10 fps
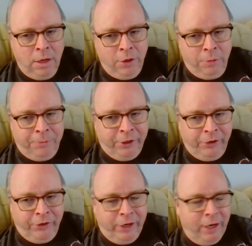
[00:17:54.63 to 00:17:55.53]
No
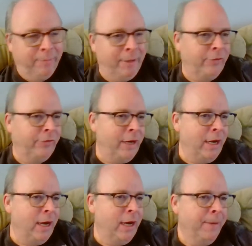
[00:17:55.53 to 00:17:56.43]
particular time as
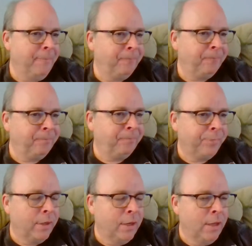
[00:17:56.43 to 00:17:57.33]
needed.
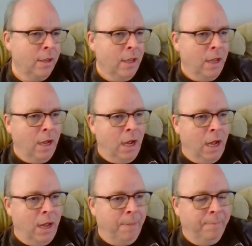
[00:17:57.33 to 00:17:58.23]

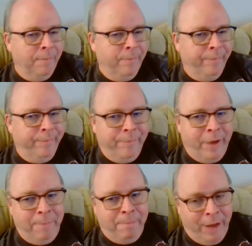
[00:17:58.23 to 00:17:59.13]
Um,
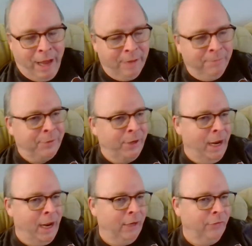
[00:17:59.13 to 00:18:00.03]
my bottom
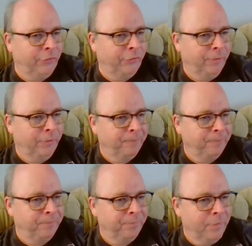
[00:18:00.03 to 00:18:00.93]
tanks,
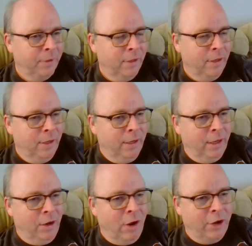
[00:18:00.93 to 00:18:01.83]

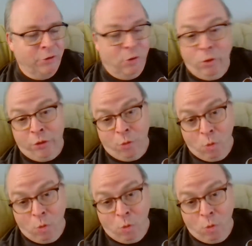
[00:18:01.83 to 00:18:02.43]
I do it with the